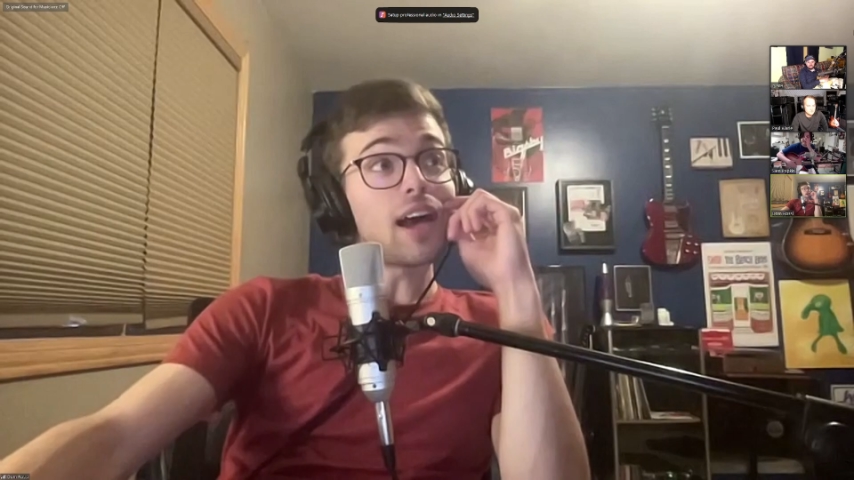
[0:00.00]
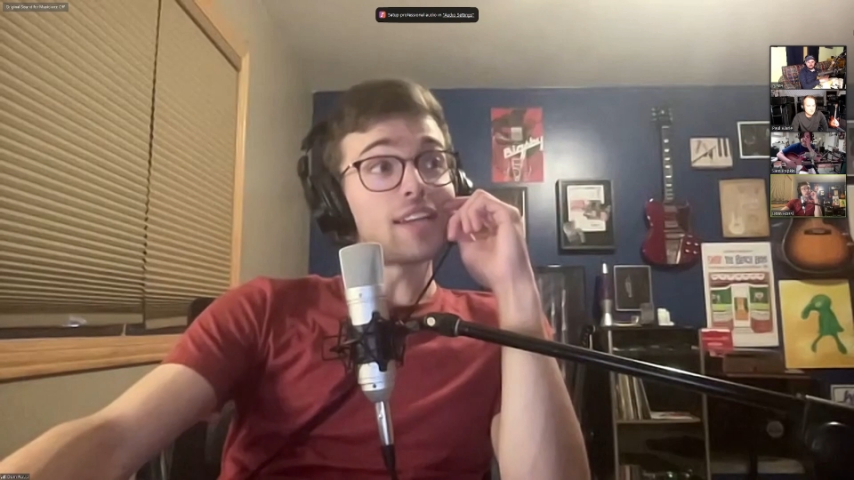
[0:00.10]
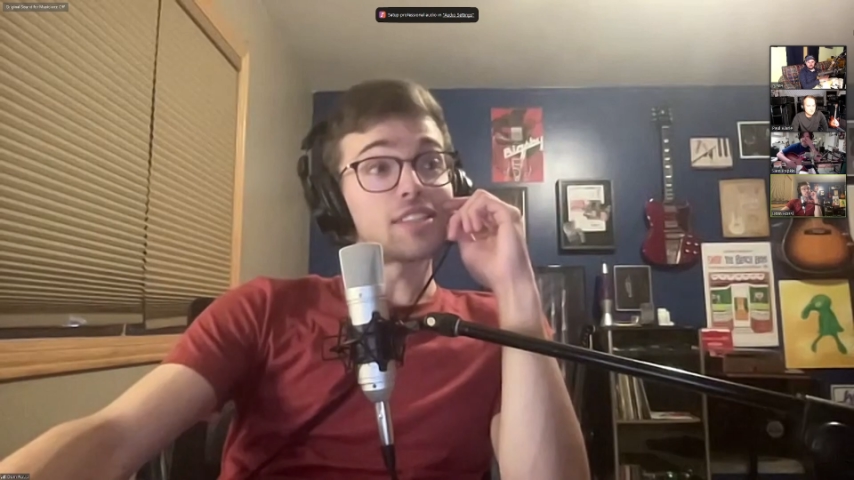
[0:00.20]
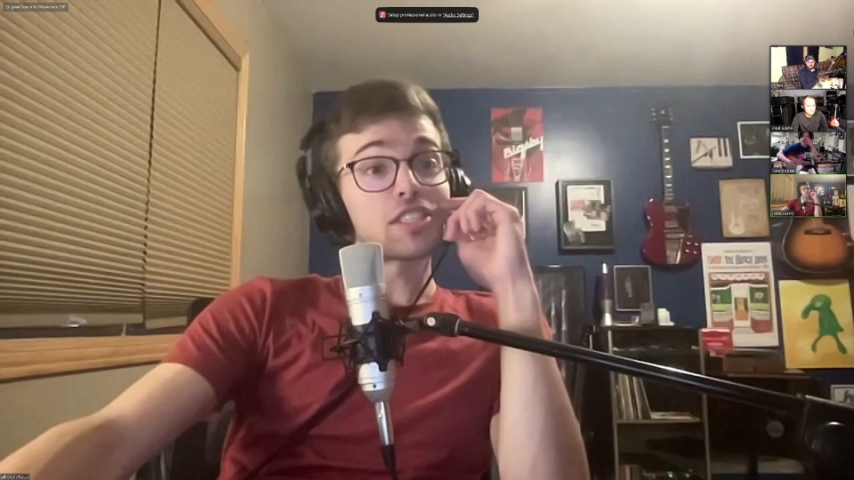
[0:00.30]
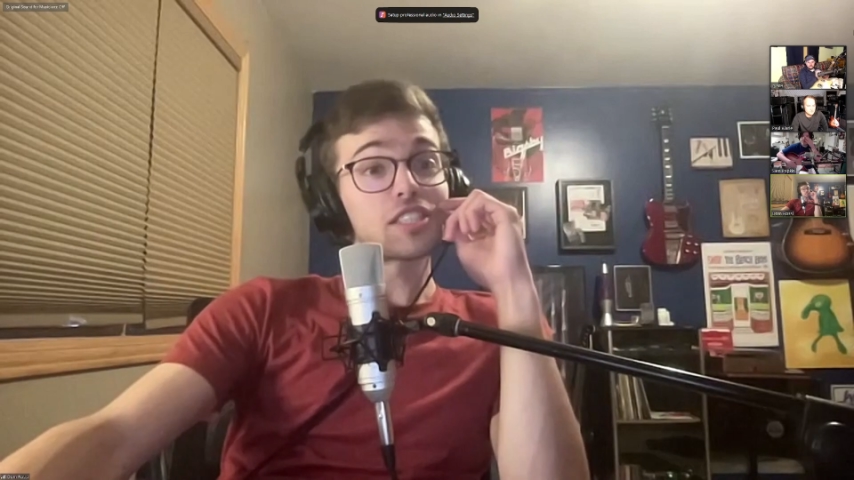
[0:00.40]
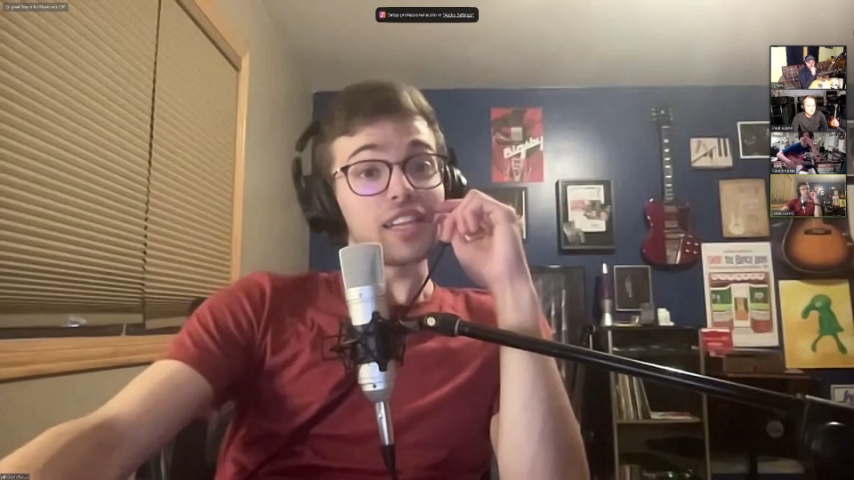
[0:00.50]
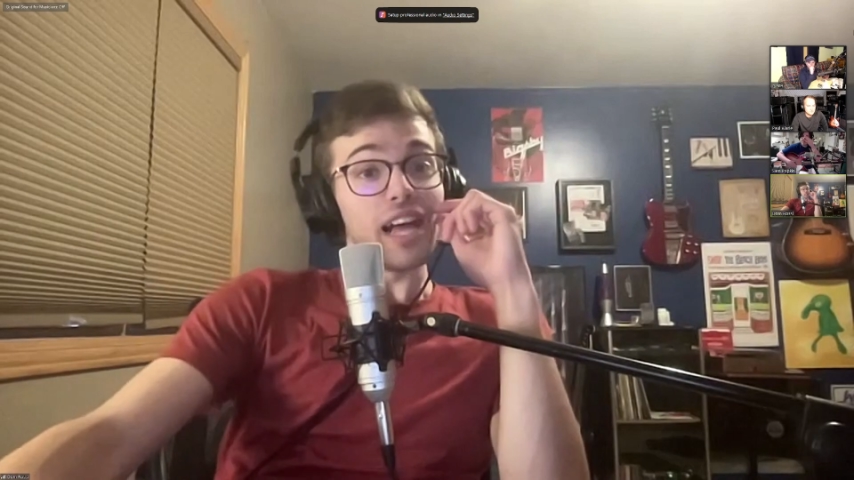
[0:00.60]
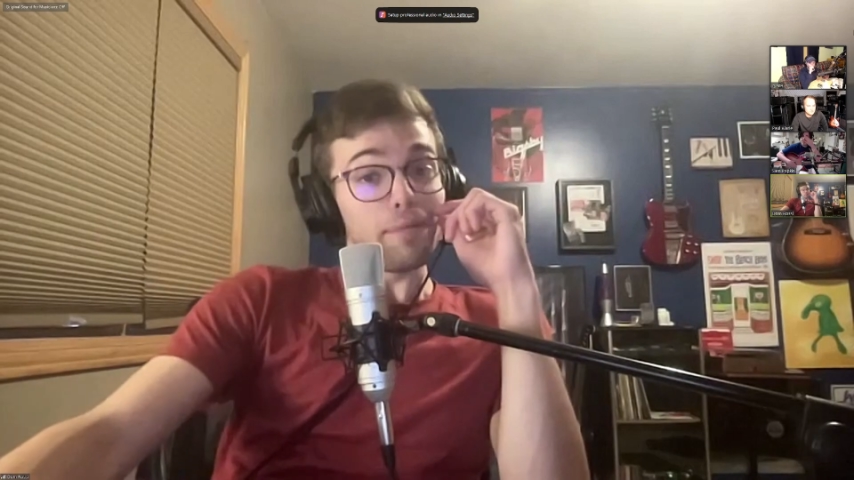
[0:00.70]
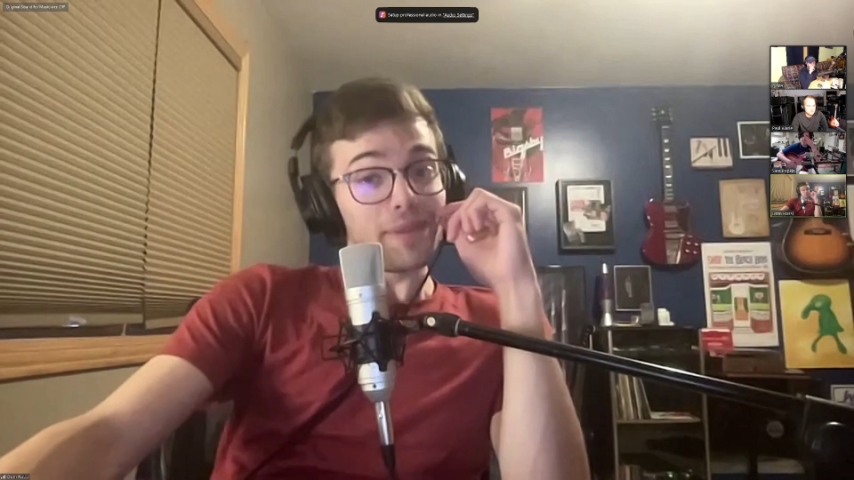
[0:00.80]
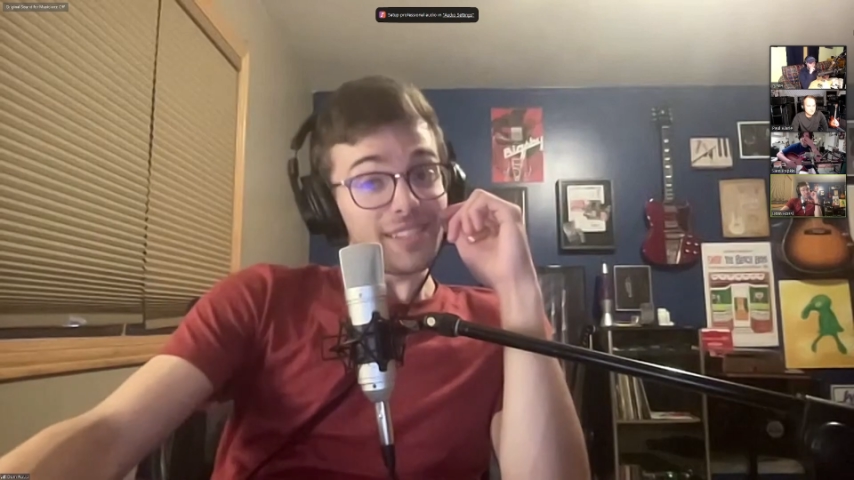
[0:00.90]
as
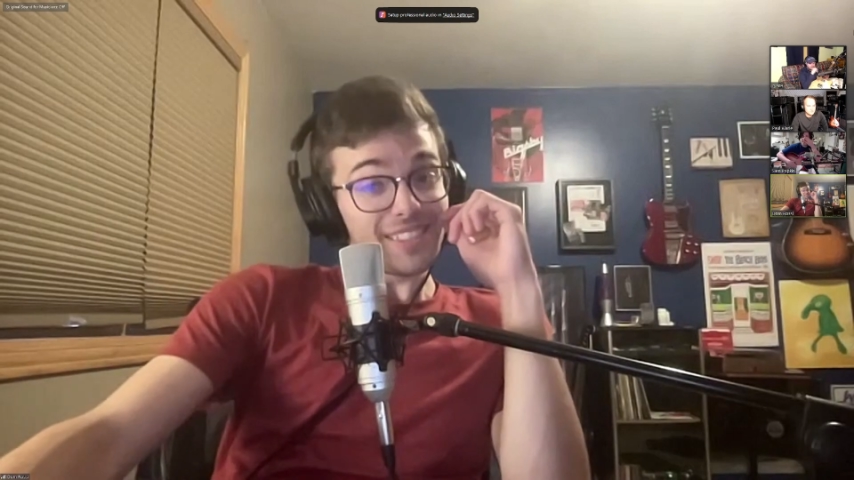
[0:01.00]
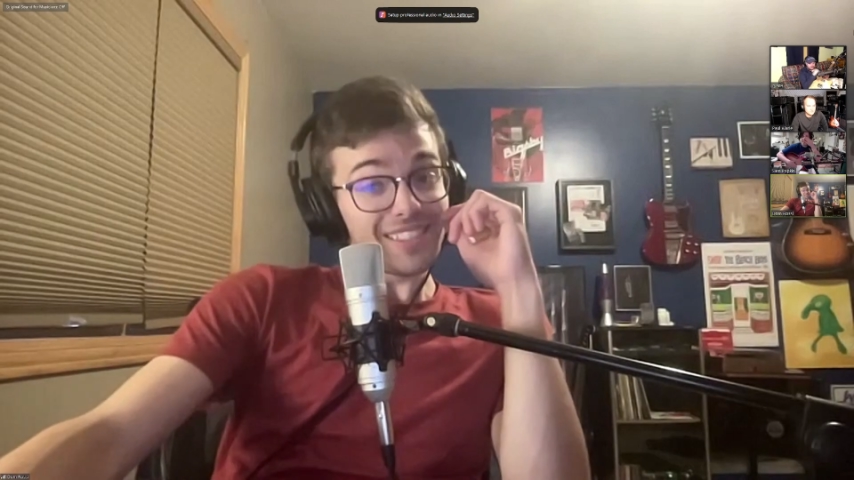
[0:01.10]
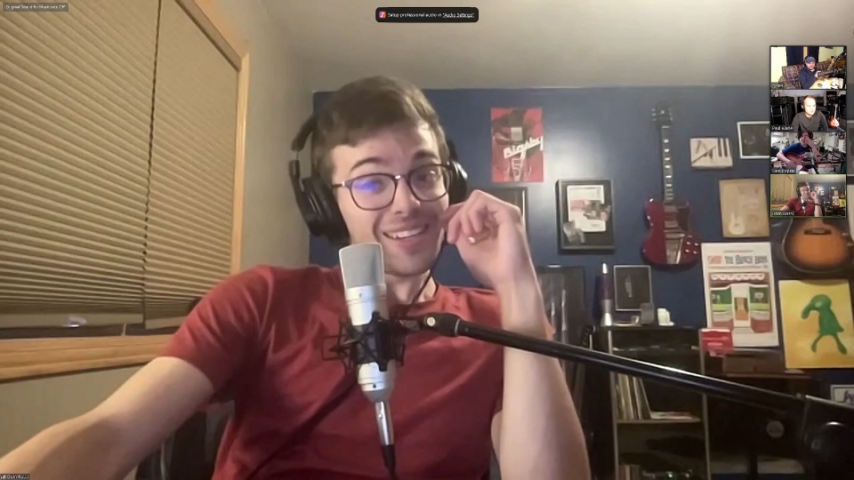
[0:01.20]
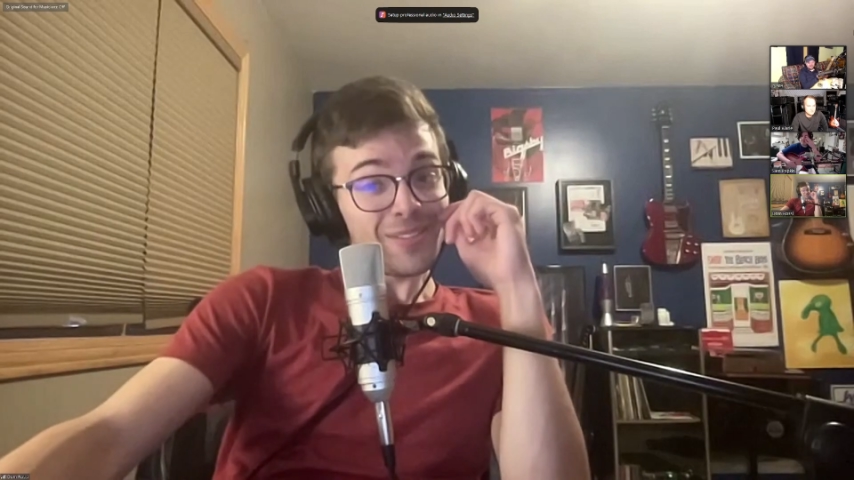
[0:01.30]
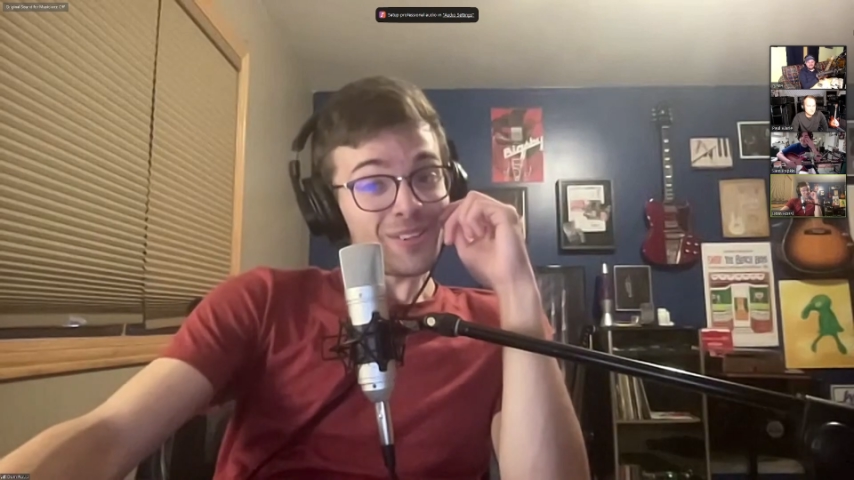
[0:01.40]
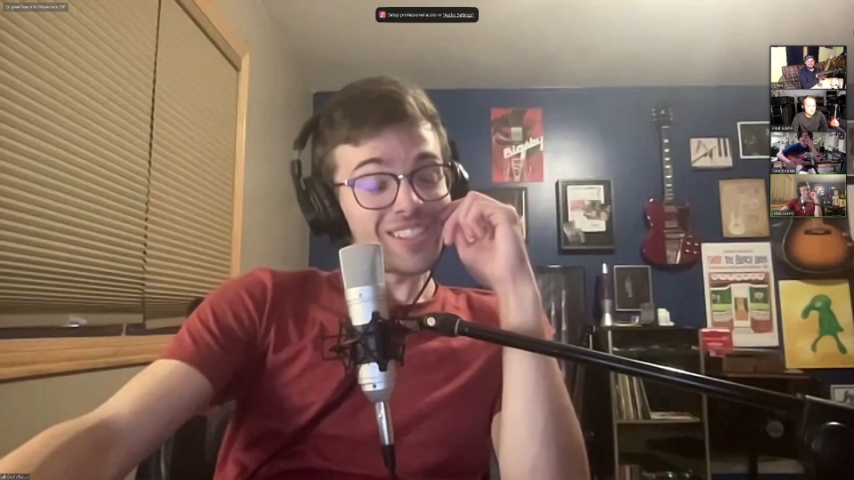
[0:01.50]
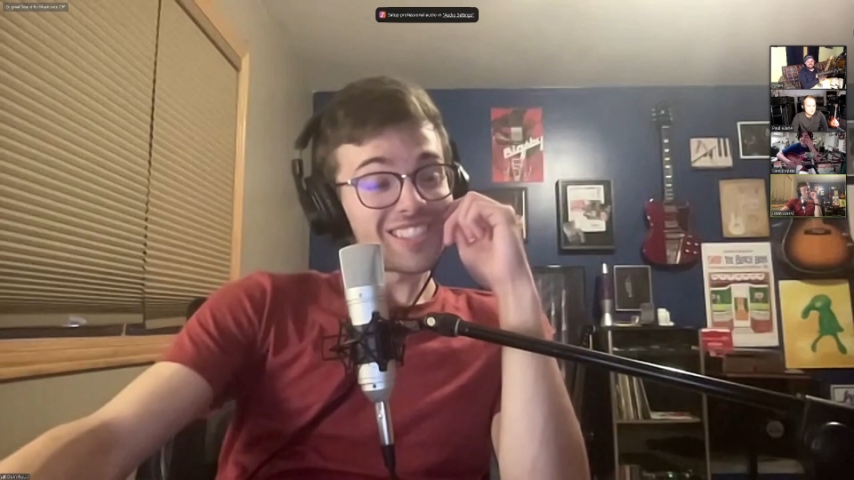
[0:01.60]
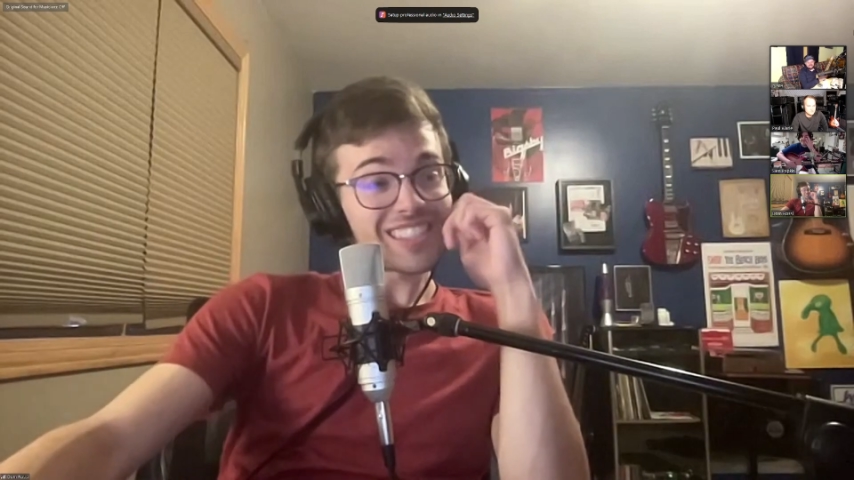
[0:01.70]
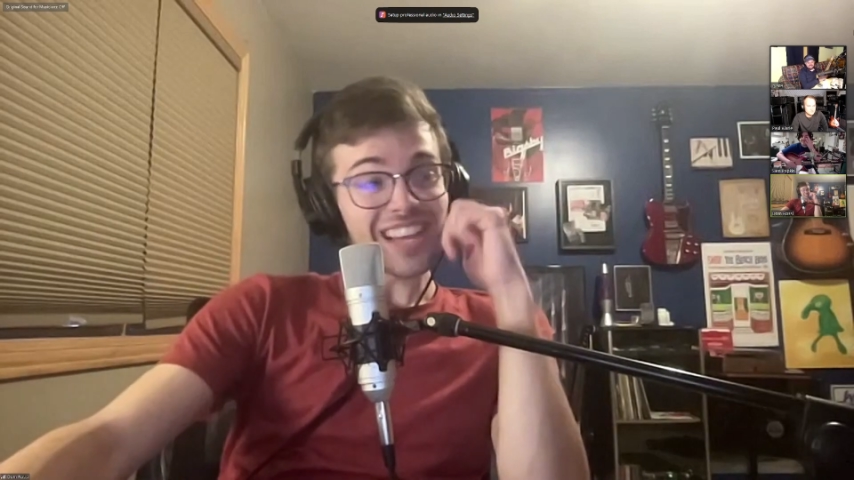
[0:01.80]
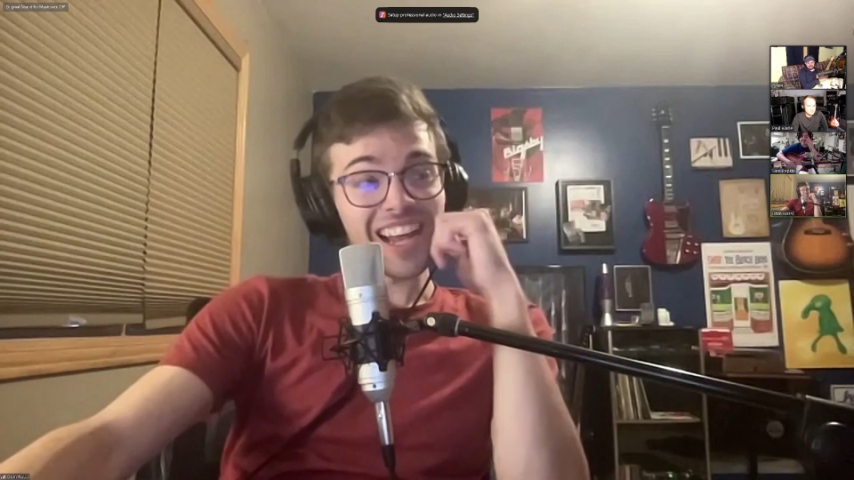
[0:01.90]
sloppy as that
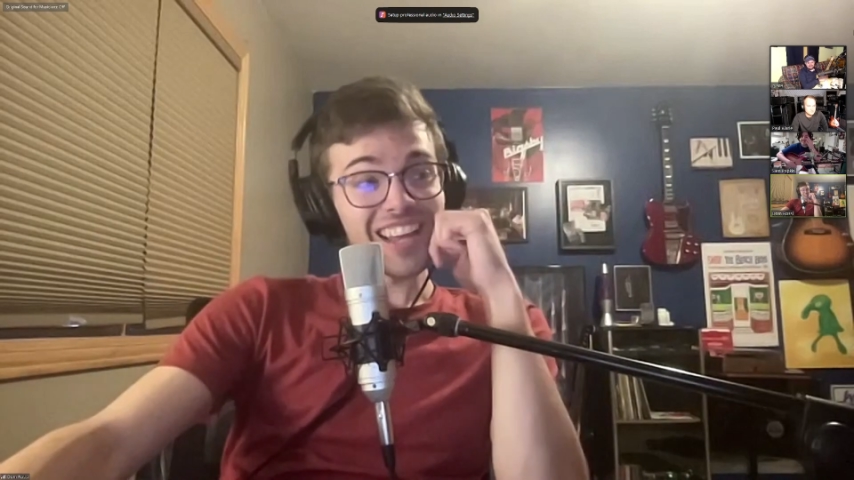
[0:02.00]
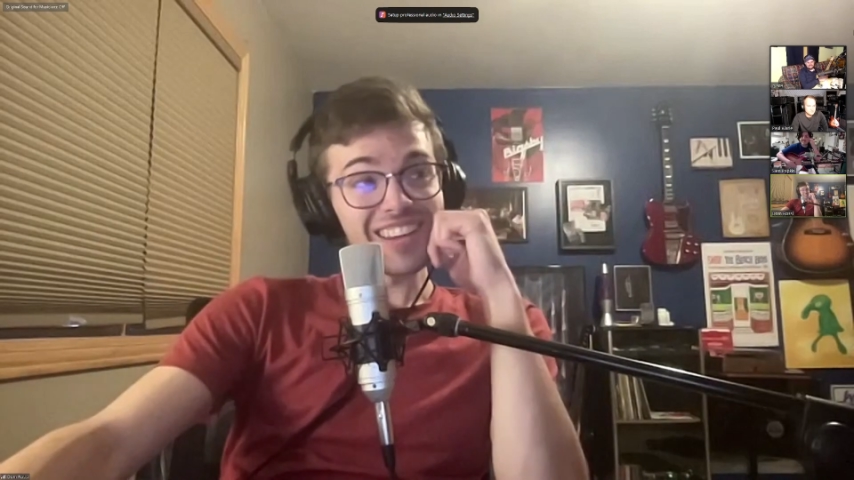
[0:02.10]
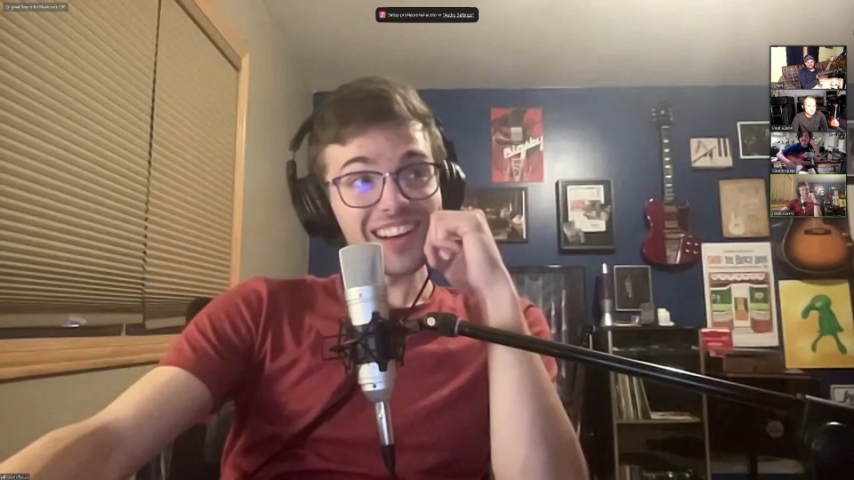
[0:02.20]
was, I